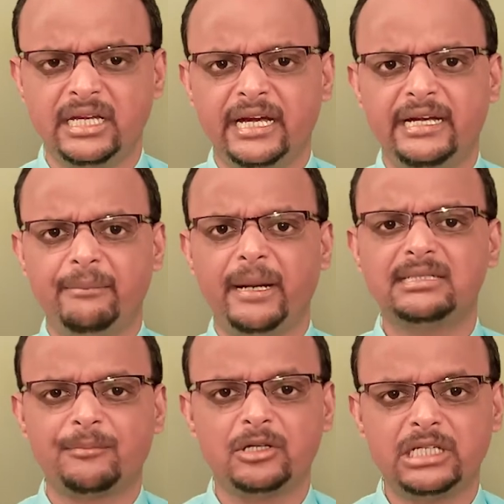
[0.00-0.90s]
It
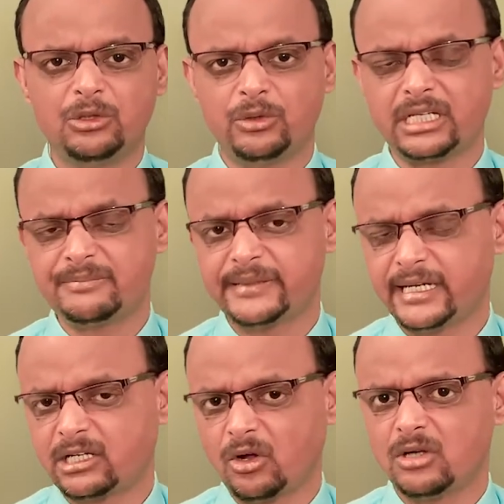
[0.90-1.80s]
depends upon the notice
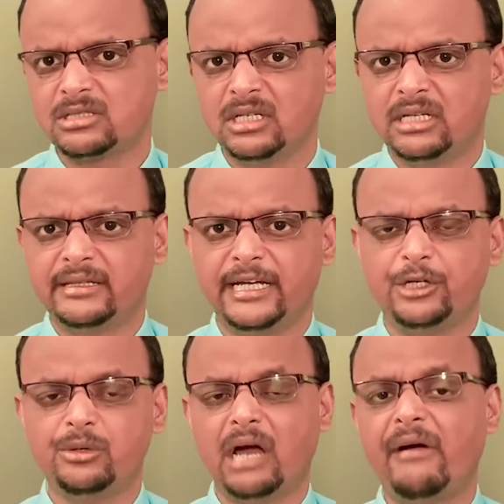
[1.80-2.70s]
period clause that
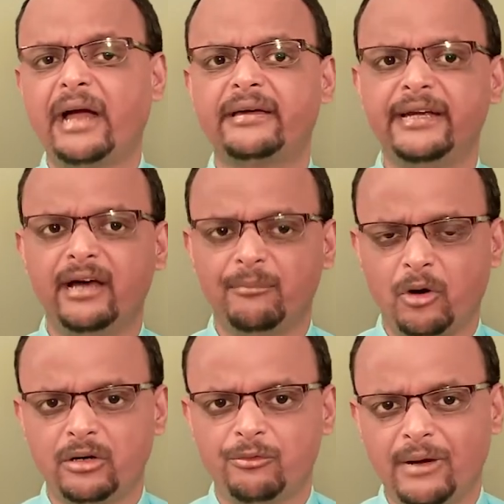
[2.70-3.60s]
you have agreed
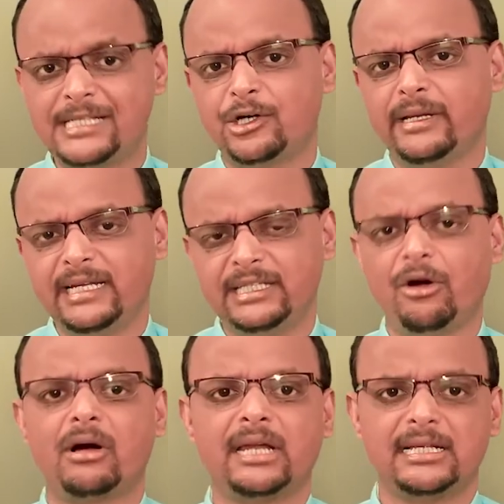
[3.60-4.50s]
upon while joining the
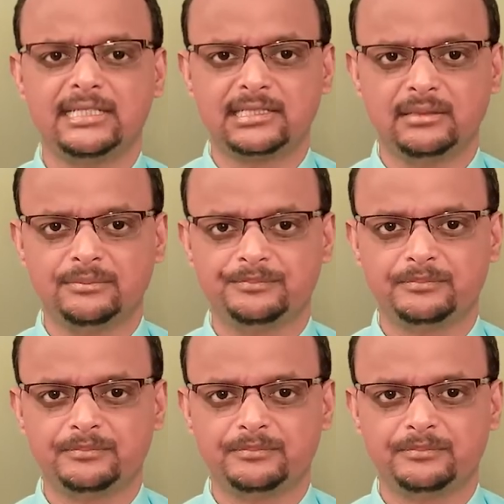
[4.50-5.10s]
organization.